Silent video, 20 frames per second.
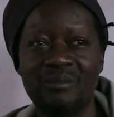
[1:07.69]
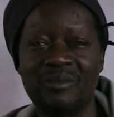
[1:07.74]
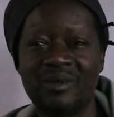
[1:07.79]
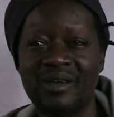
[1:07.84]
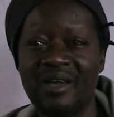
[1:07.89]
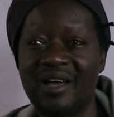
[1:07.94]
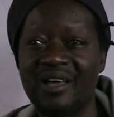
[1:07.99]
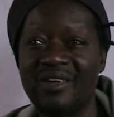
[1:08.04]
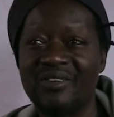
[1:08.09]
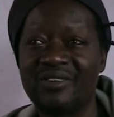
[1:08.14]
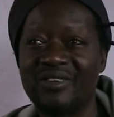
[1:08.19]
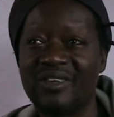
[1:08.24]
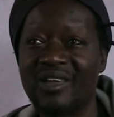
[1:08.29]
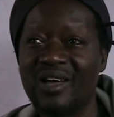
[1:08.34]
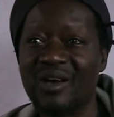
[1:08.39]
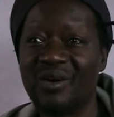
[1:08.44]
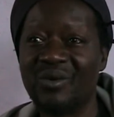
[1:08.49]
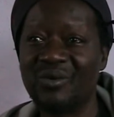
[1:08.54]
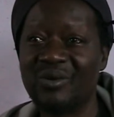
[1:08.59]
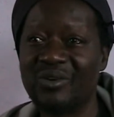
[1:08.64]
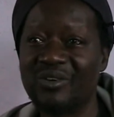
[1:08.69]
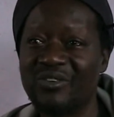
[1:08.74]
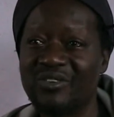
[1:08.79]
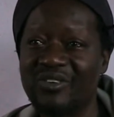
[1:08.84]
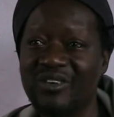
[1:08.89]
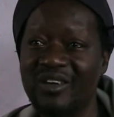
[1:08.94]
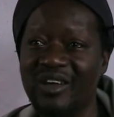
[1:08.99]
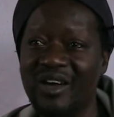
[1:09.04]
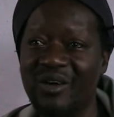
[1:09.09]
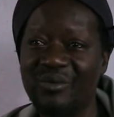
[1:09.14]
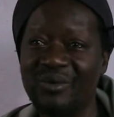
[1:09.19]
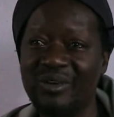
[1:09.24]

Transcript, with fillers: because now you see how